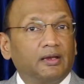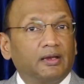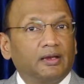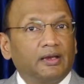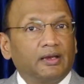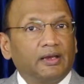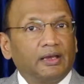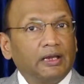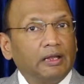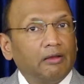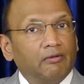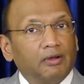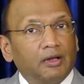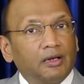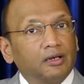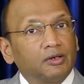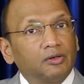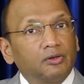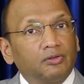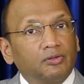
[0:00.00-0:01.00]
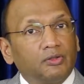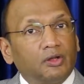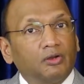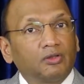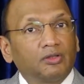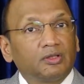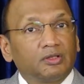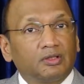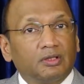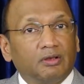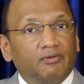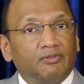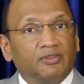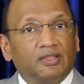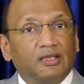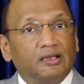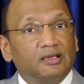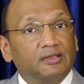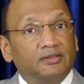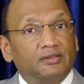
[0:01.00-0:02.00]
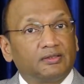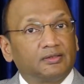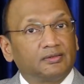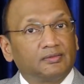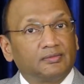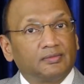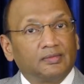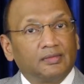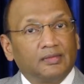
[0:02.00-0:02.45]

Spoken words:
but never into thousands of cells.